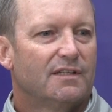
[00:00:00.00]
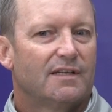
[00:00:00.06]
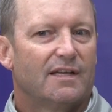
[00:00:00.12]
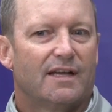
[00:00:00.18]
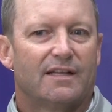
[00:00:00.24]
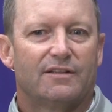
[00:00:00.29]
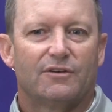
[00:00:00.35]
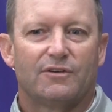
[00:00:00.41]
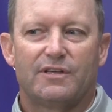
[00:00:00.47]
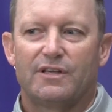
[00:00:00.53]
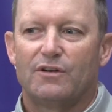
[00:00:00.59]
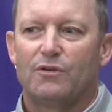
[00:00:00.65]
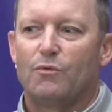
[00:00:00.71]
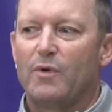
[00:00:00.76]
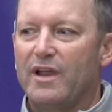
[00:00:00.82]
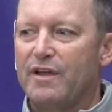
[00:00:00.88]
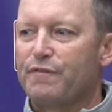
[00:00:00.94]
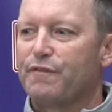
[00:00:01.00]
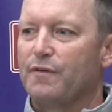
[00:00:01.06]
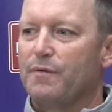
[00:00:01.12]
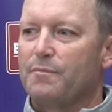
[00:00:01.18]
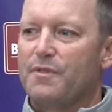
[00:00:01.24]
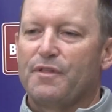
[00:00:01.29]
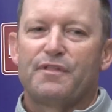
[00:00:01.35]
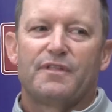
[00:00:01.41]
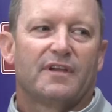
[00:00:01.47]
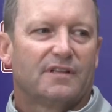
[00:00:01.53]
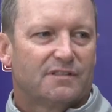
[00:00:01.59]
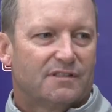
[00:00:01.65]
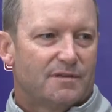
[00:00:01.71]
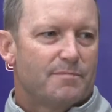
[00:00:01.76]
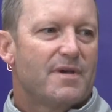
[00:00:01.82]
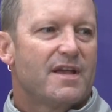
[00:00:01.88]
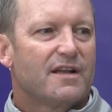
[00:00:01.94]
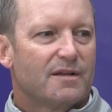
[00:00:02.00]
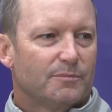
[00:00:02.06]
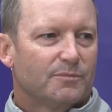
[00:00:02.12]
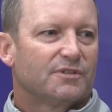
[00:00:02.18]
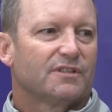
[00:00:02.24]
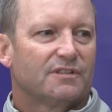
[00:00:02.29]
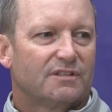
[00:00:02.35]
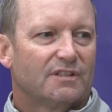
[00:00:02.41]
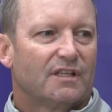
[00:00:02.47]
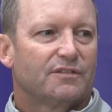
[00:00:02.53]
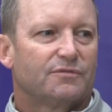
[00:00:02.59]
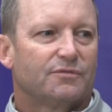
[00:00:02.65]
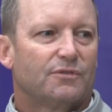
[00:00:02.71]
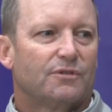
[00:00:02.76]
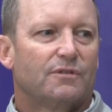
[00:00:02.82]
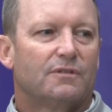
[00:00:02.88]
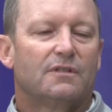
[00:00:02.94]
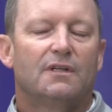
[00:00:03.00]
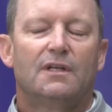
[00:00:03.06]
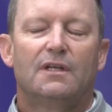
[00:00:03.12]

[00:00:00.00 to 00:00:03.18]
and they'll get away from the things that make them successful.